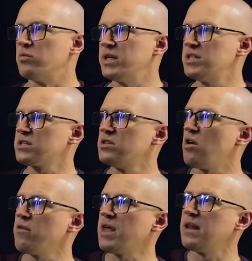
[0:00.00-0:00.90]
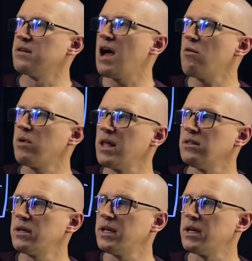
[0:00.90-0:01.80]
We just know that now when I
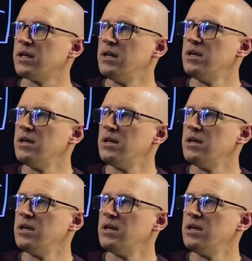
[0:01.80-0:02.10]
look at a